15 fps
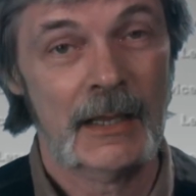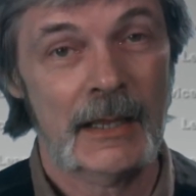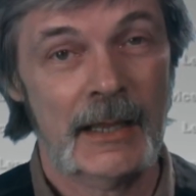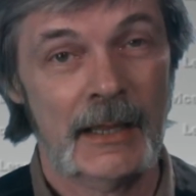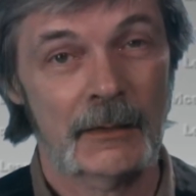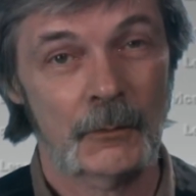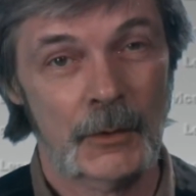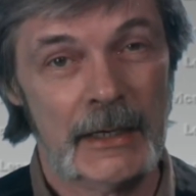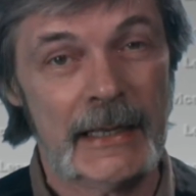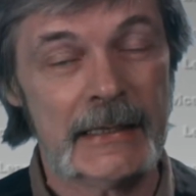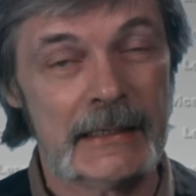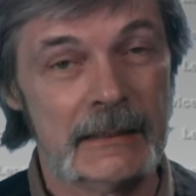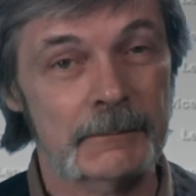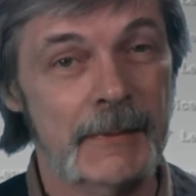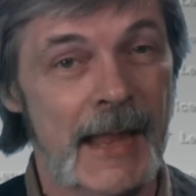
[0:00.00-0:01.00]
And what I
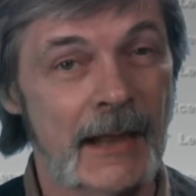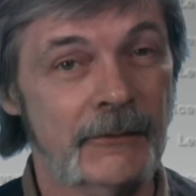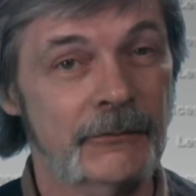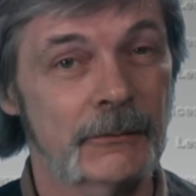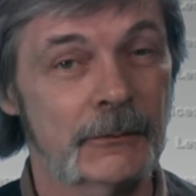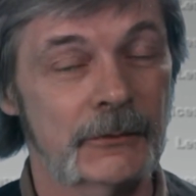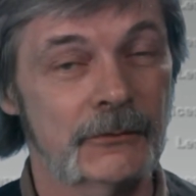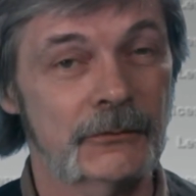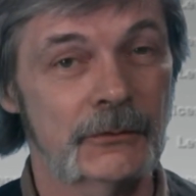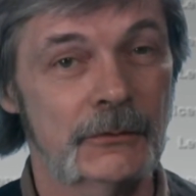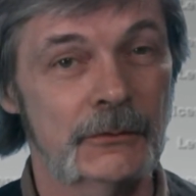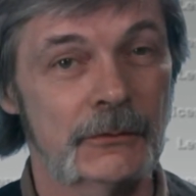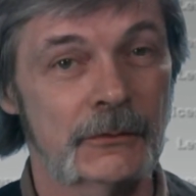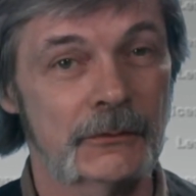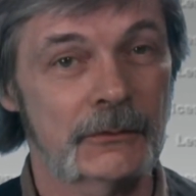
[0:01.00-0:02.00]
get back from the
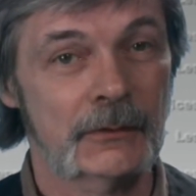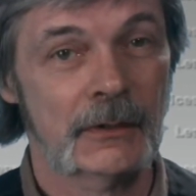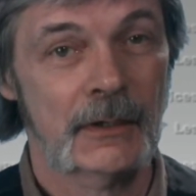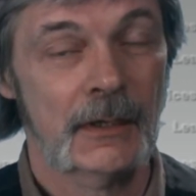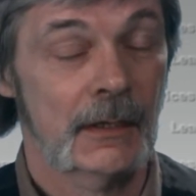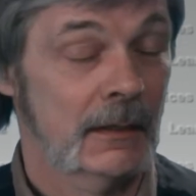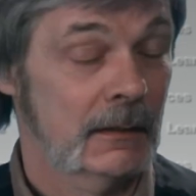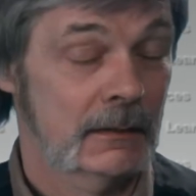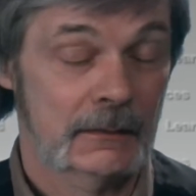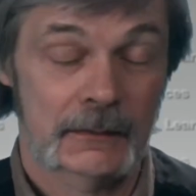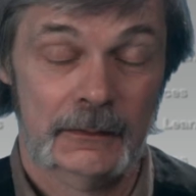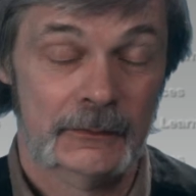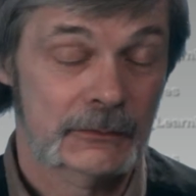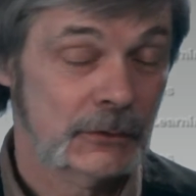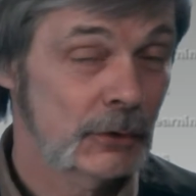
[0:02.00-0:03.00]
students
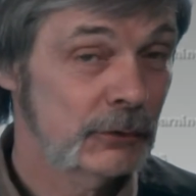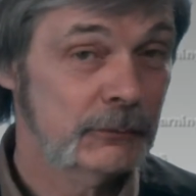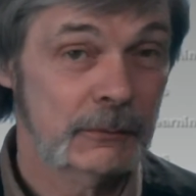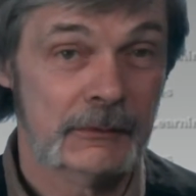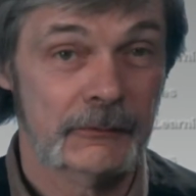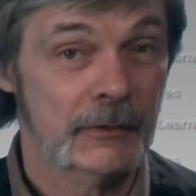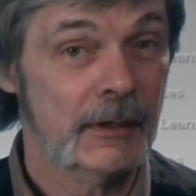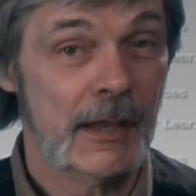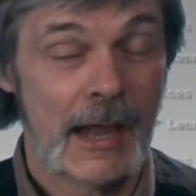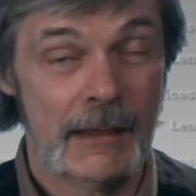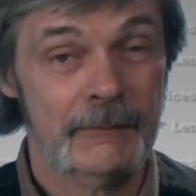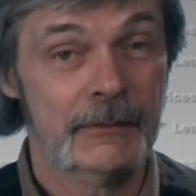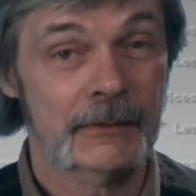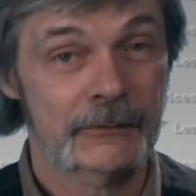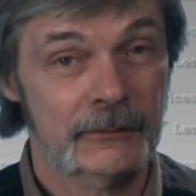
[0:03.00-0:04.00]
shows me very
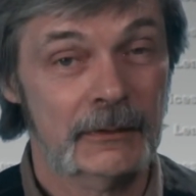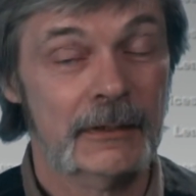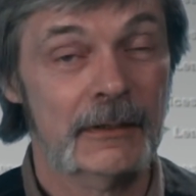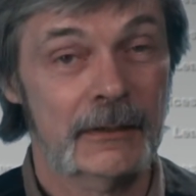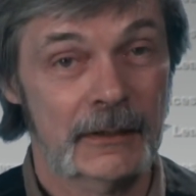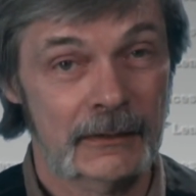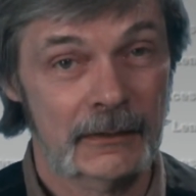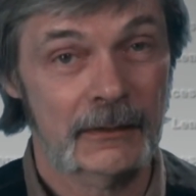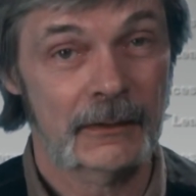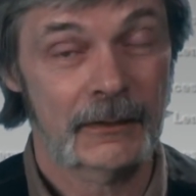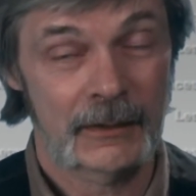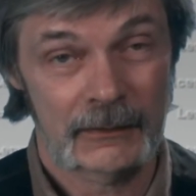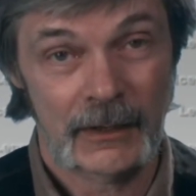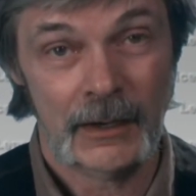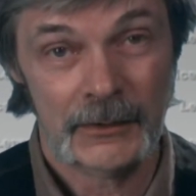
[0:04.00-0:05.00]
obviously that
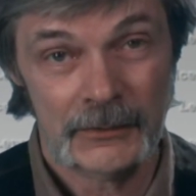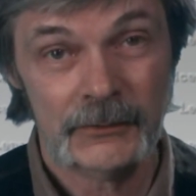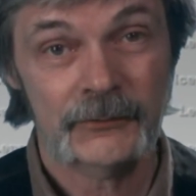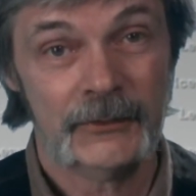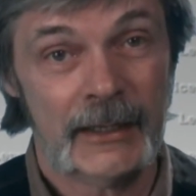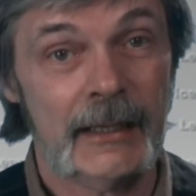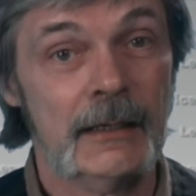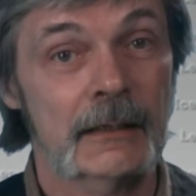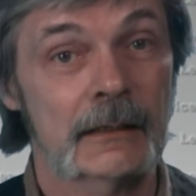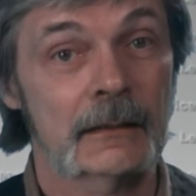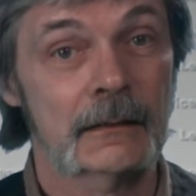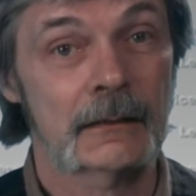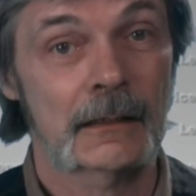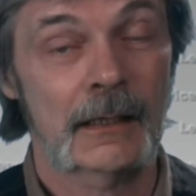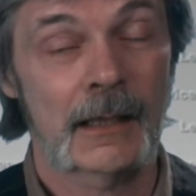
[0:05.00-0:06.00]
they're understanding
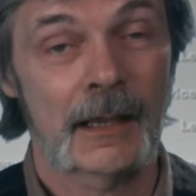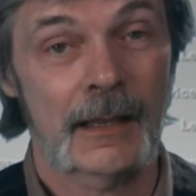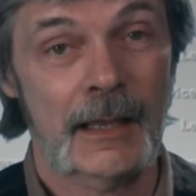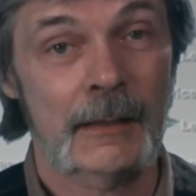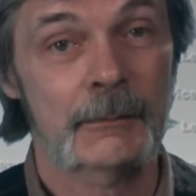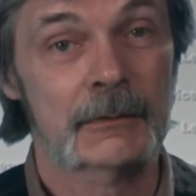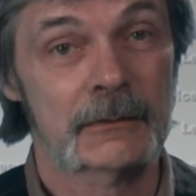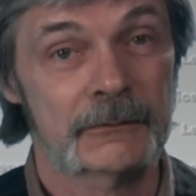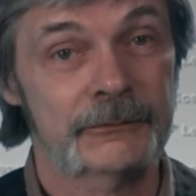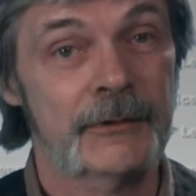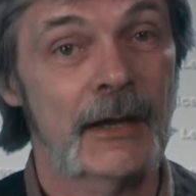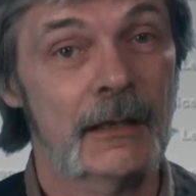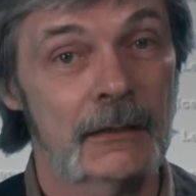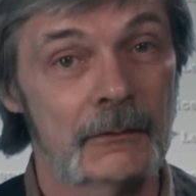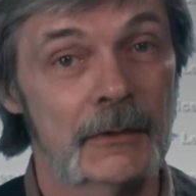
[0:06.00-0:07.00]
it and able to
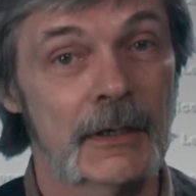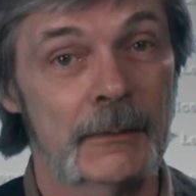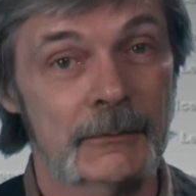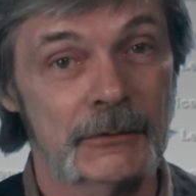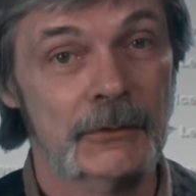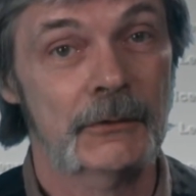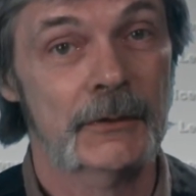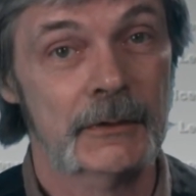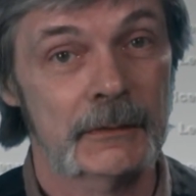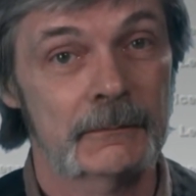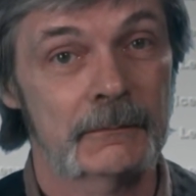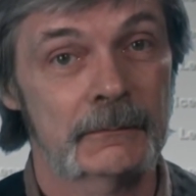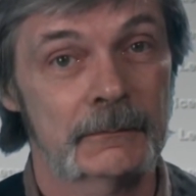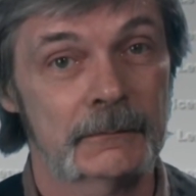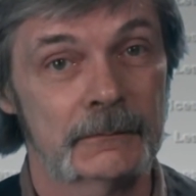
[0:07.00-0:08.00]
follow what I'm showing them.